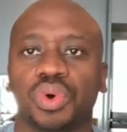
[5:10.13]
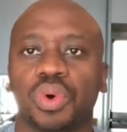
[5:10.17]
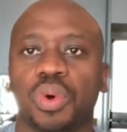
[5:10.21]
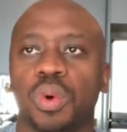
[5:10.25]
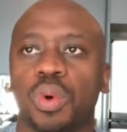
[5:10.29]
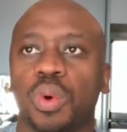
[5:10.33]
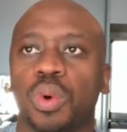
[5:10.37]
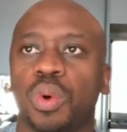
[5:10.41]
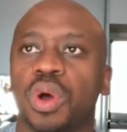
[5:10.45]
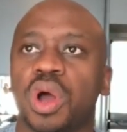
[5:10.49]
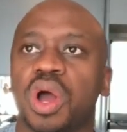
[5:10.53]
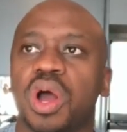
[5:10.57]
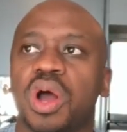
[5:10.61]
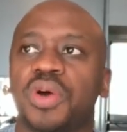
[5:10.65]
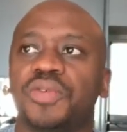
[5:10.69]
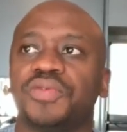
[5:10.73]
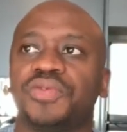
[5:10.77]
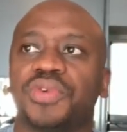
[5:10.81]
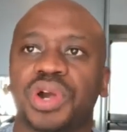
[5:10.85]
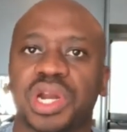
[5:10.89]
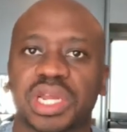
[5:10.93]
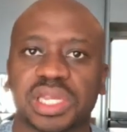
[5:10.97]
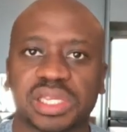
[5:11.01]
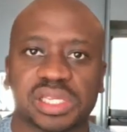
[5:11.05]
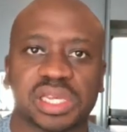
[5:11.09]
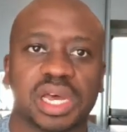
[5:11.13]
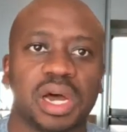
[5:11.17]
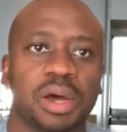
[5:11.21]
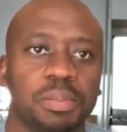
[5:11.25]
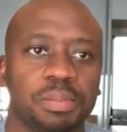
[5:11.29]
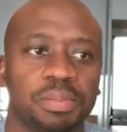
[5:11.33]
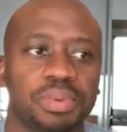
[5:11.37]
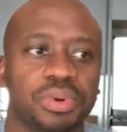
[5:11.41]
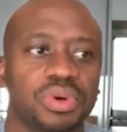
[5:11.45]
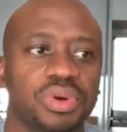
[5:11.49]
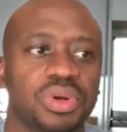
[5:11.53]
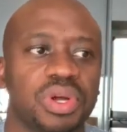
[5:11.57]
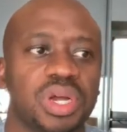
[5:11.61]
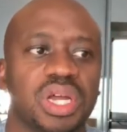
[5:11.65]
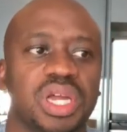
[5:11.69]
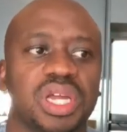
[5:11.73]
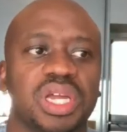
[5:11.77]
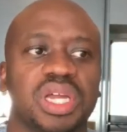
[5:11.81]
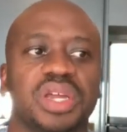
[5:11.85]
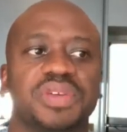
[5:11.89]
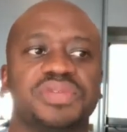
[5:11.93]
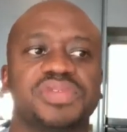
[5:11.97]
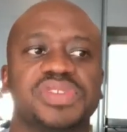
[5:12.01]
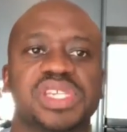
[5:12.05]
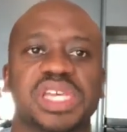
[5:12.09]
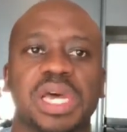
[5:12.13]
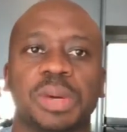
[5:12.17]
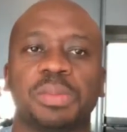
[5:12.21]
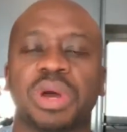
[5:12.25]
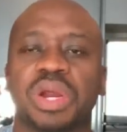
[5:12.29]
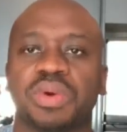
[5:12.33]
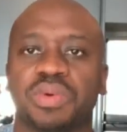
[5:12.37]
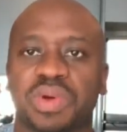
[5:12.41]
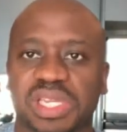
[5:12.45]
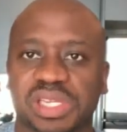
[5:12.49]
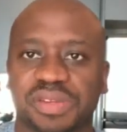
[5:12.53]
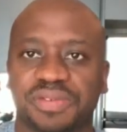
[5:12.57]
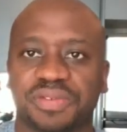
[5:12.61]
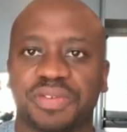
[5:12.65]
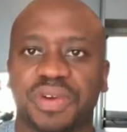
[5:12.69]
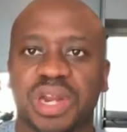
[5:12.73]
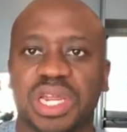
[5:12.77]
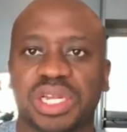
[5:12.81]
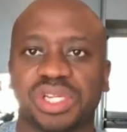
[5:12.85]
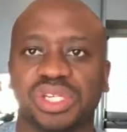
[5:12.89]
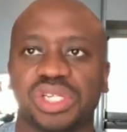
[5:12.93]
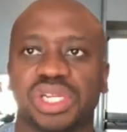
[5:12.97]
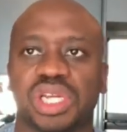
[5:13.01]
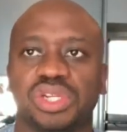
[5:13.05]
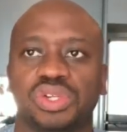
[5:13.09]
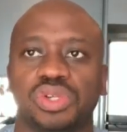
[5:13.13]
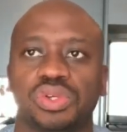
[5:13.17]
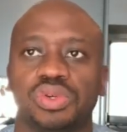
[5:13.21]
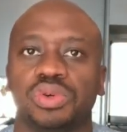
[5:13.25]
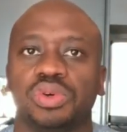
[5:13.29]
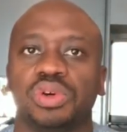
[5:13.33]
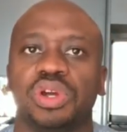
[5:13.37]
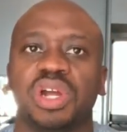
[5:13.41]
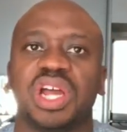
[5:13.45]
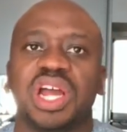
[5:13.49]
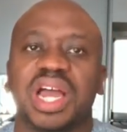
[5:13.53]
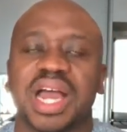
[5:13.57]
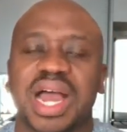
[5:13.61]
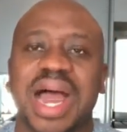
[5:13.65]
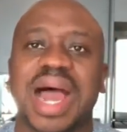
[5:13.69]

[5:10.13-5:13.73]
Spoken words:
Or, for example, if someone was French and you